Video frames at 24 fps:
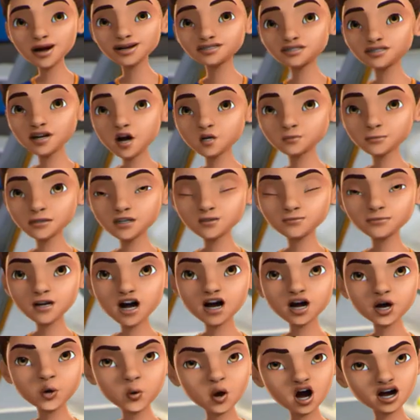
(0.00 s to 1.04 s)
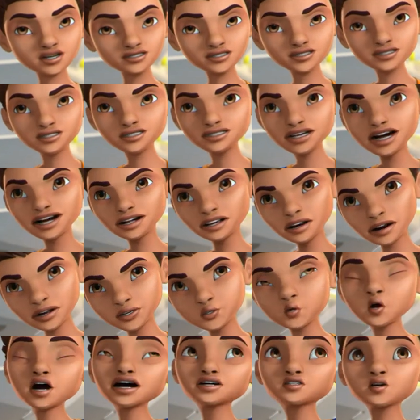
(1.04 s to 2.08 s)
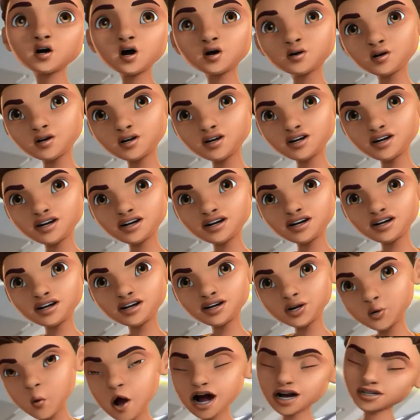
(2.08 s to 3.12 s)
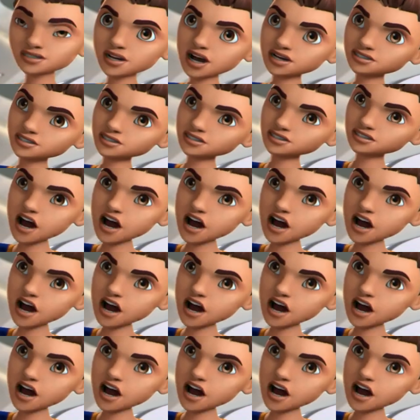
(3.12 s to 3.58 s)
To stop a pirate stealing treasure? What is this?